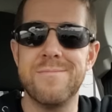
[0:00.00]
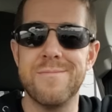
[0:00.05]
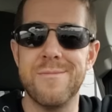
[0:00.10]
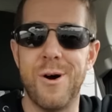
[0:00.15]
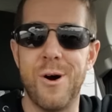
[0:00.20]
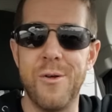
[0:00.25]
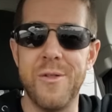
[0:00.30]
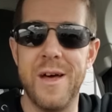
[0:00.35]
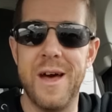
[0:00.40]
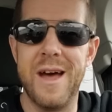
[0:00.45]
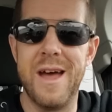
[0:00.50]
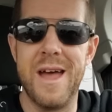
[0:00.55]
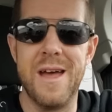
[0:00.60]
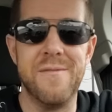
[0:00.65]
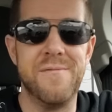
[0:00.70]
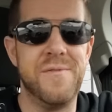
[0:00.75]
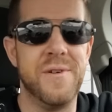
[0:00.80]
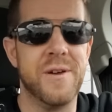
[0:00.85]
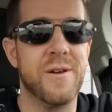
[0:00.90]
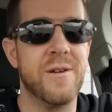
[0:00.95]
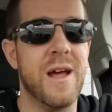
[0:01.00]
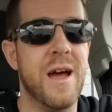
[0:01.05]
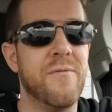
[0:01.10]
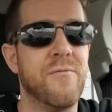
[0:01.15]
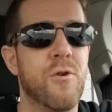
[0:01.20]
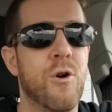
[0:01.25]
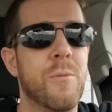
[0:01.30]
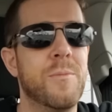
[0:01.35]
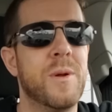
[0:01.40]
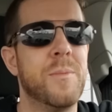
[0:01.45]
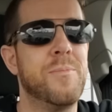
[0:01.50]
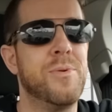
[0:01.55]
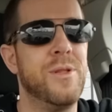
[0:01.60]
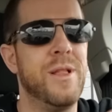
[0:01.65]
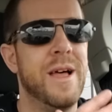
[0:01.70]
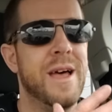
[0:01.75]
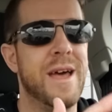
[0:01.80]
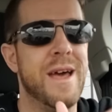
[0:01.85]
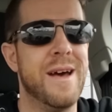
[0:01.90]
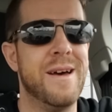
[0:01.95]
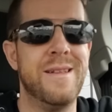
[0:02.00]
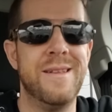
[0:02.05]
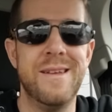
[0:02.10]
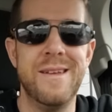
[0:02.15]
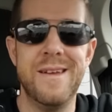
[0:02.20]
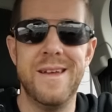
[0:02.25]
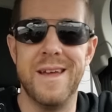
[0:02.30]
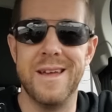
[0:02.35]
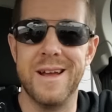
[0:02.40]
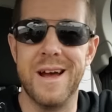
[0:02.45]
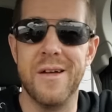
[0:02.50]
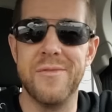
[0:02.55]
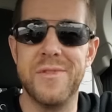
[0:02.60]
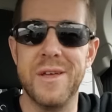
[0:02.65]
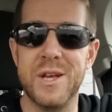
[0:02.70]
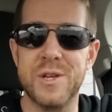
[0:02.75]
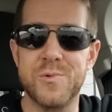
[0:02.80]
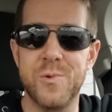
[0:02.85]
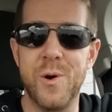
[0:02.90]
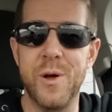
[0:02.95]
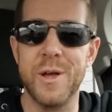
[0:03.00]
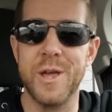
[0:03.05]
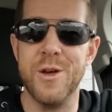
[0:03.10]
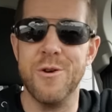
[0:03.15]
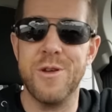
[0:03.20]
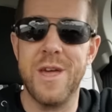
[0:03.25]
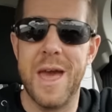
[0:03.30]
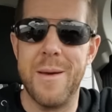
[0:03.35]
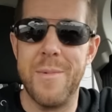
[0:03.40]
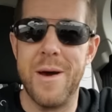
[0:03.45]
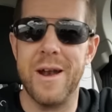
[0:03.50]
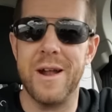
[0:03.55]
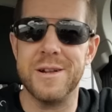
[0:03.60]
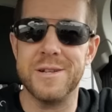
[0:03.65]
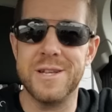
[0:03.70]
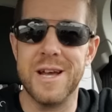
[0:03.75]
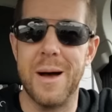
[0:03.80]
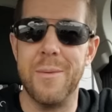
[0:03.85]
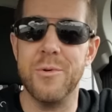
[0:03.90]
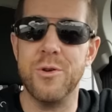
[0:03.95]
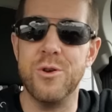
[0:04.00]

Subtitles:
all that, and figured out, formed a plan and got things rolling. You came out on top.